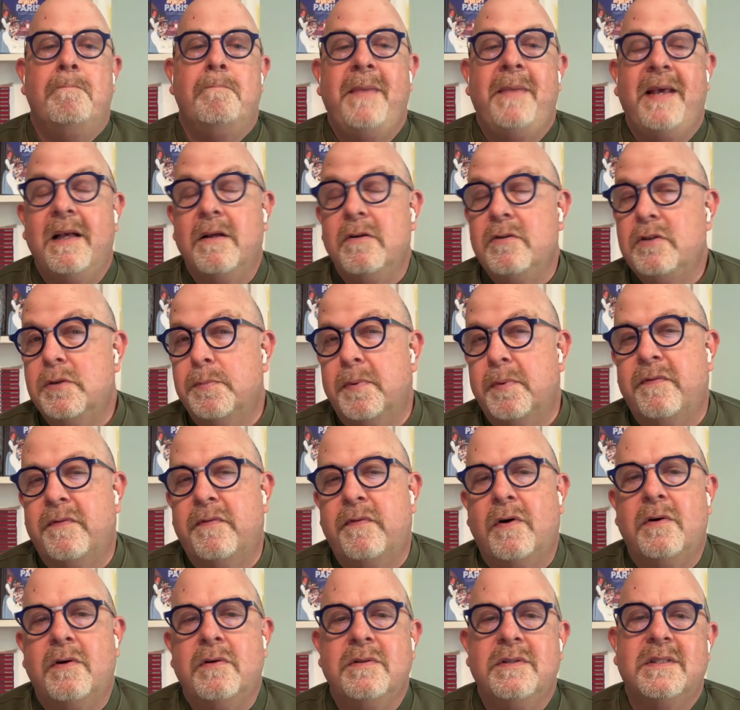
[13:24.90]
Miel de
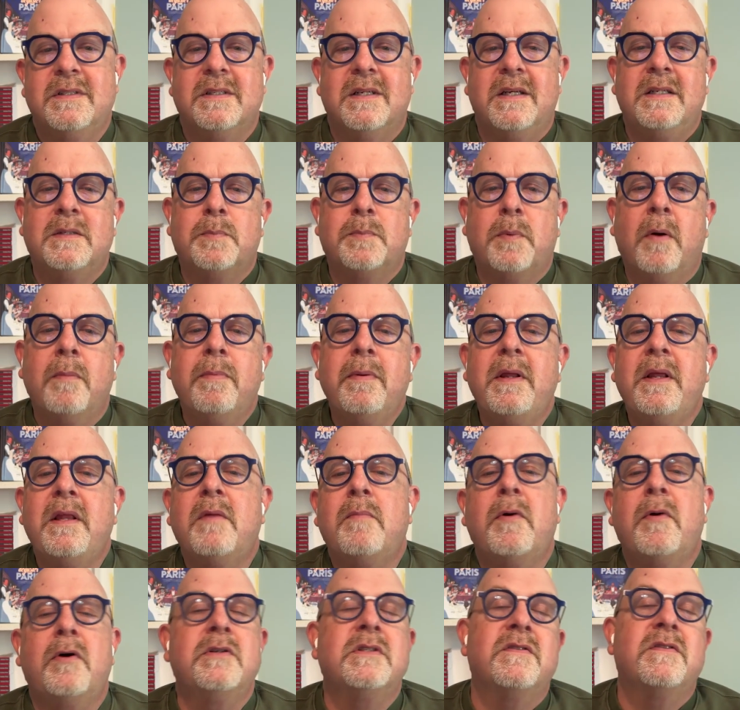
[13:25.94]
Provence is probably the
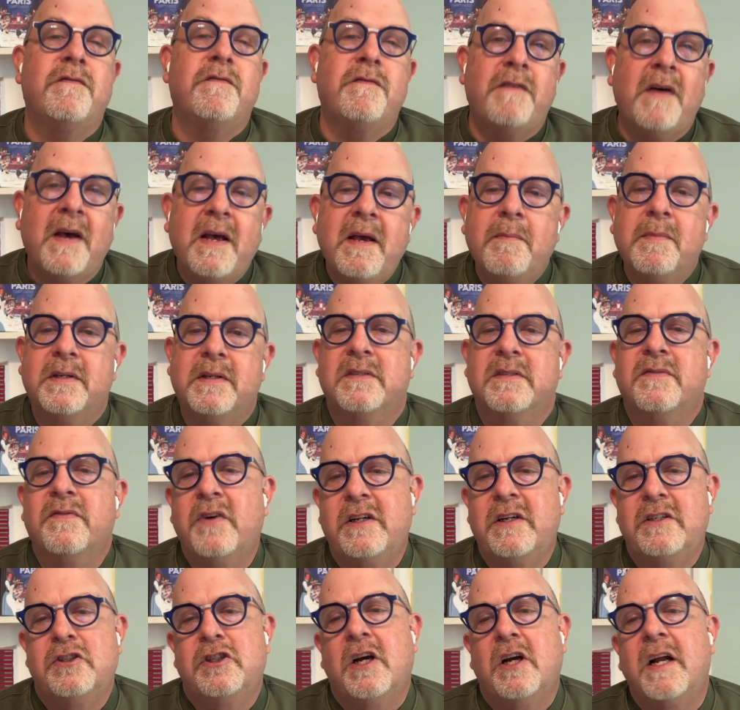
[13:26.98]
most famous
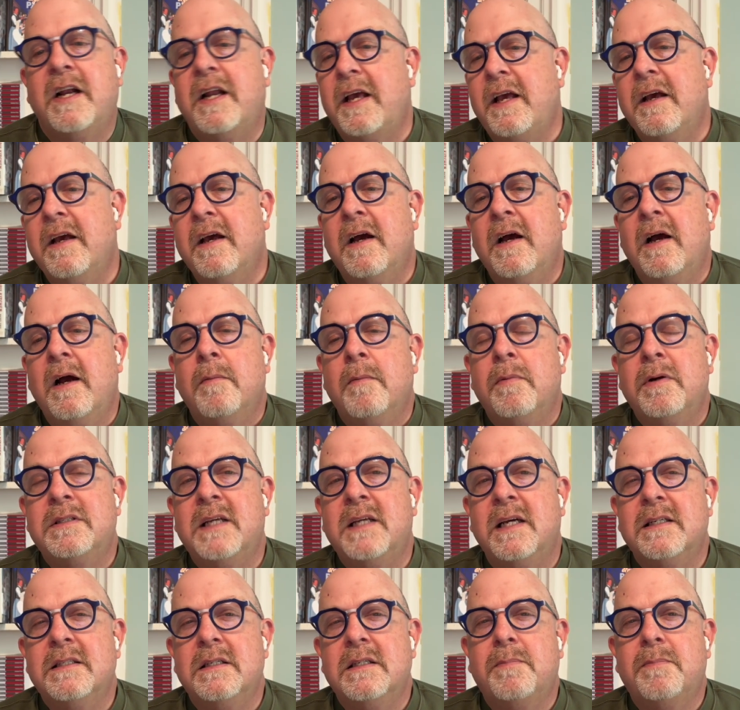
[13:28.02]
French honey,
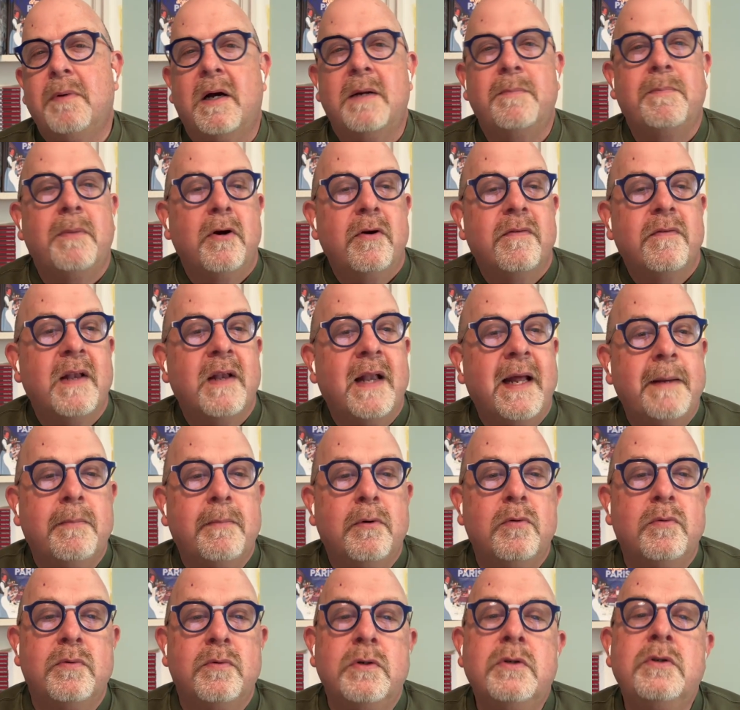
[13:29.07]
protected by both
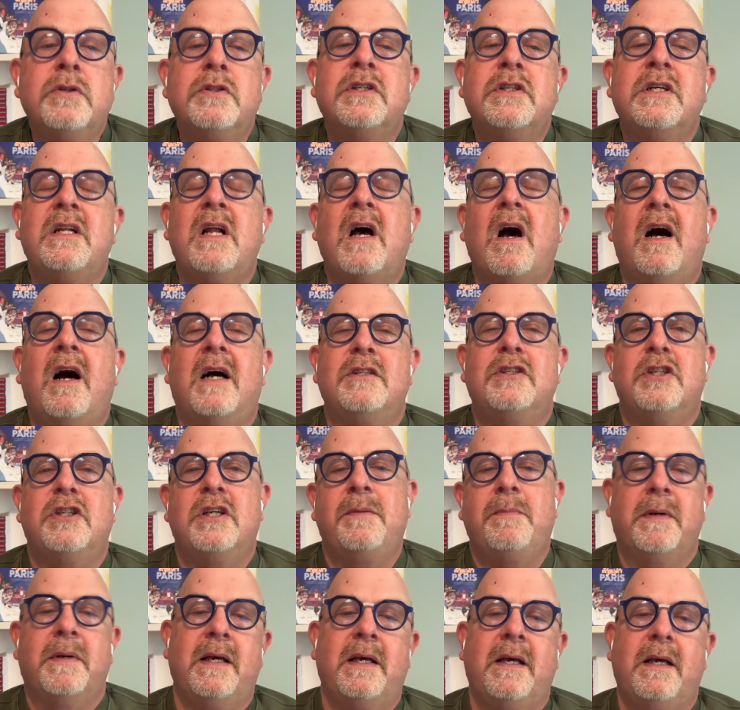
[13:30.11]
Label Rouge and
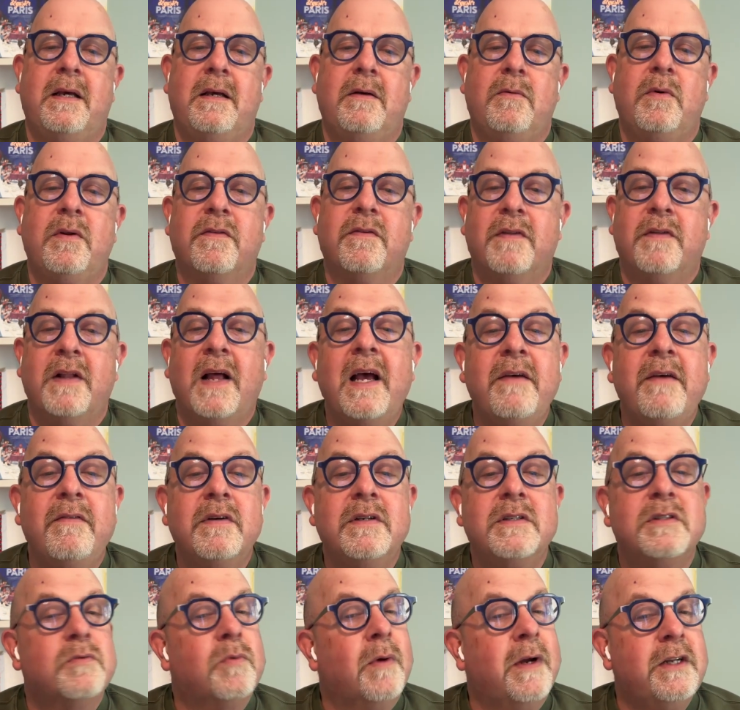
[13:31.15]
IGP, with
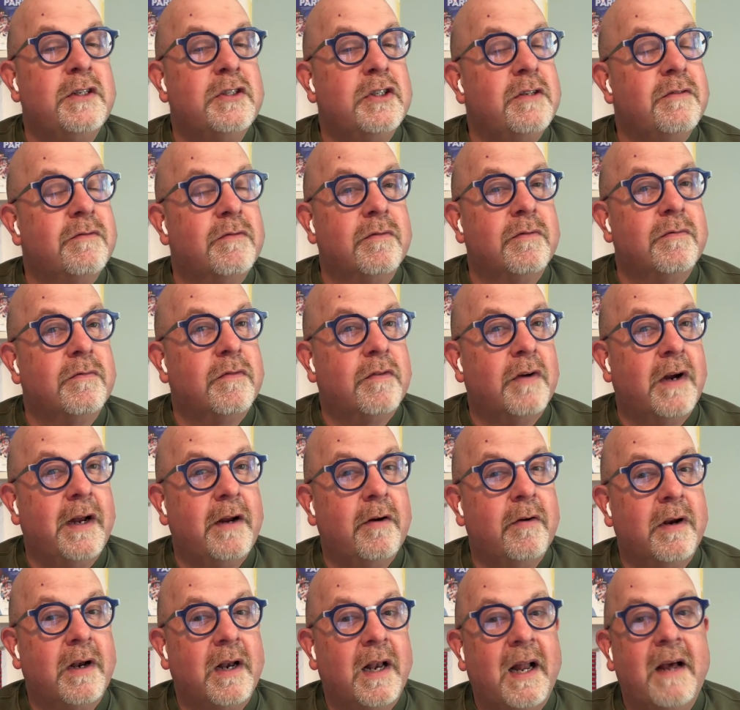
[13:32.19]
flavors ranging from
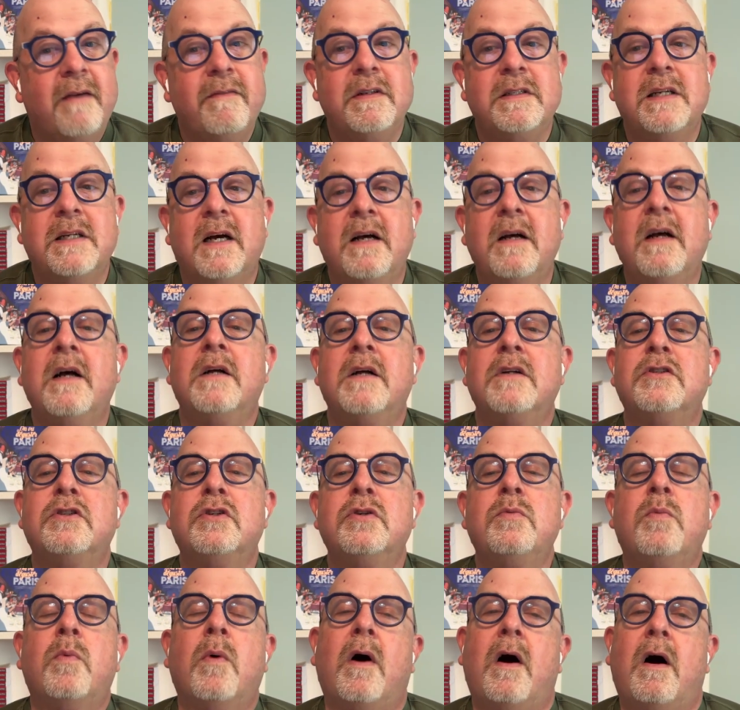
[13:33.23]
fragrant lavender to
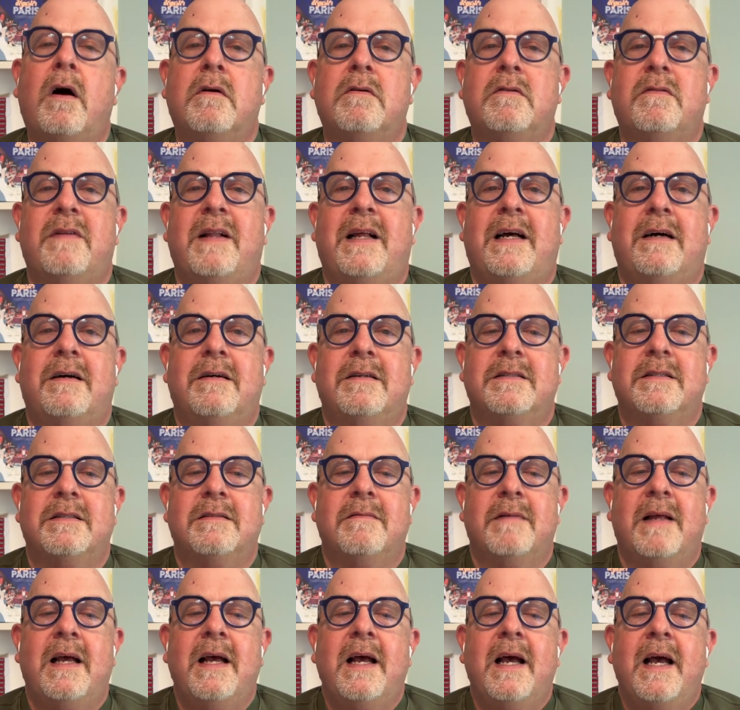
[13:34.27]
wildflowers.
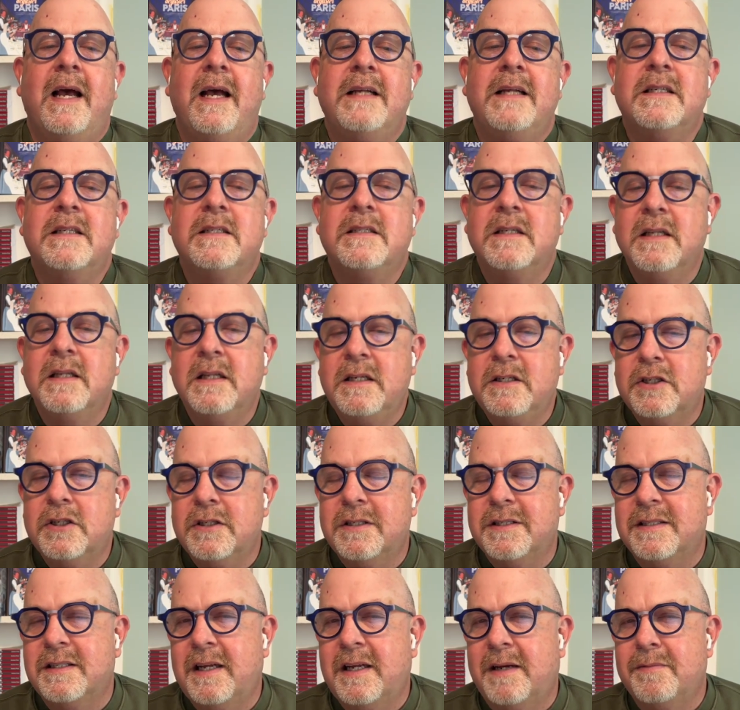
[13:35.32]
It's a delicious
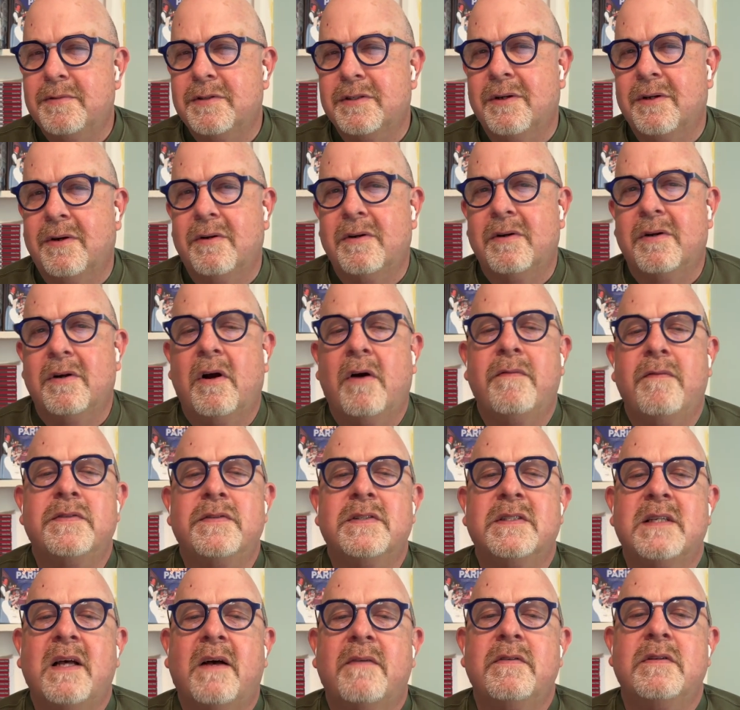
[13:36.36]
snapshot of
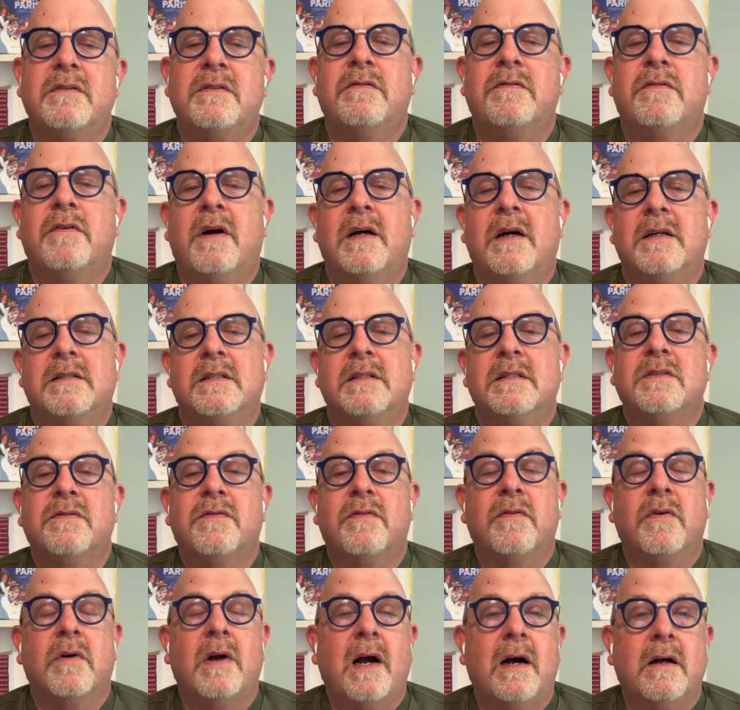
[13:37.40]
southern France's
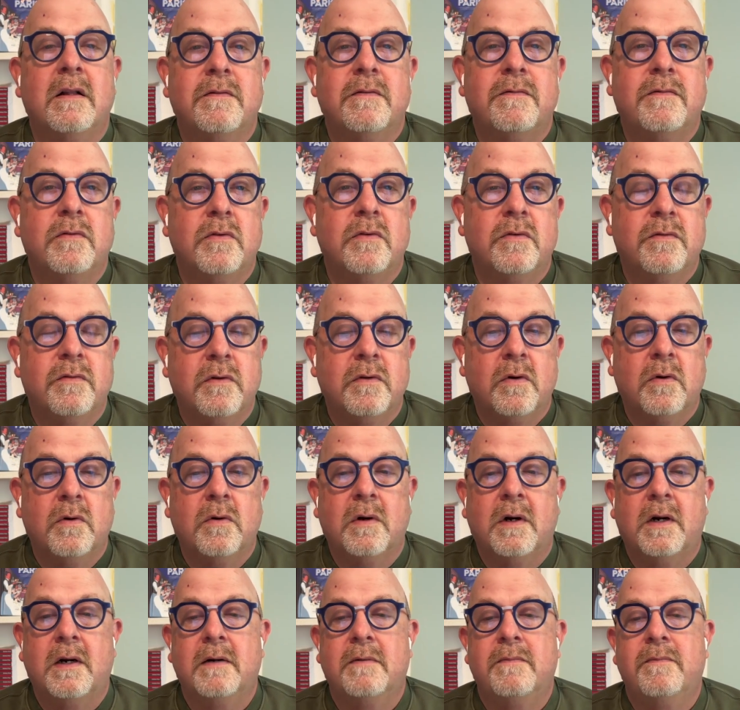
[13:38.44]
colourful
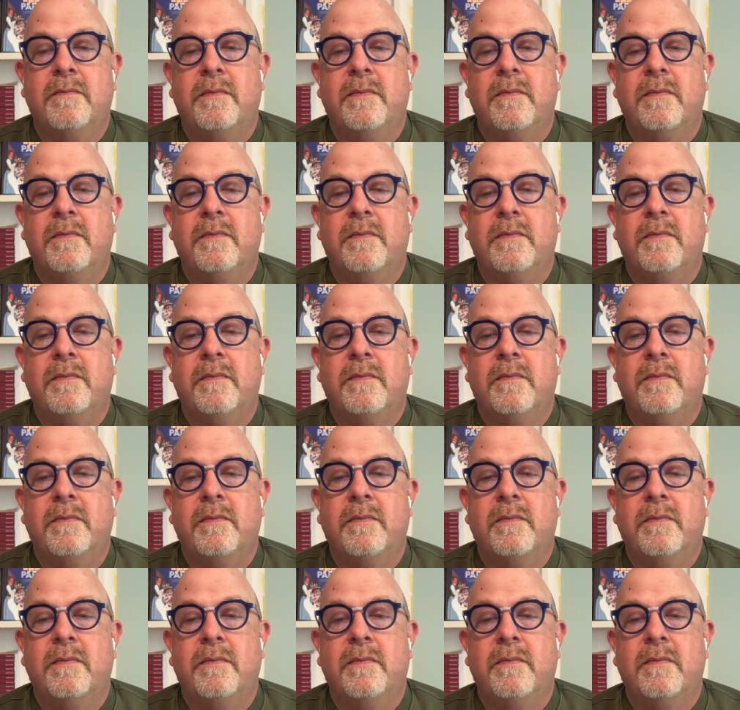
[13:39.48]
flora.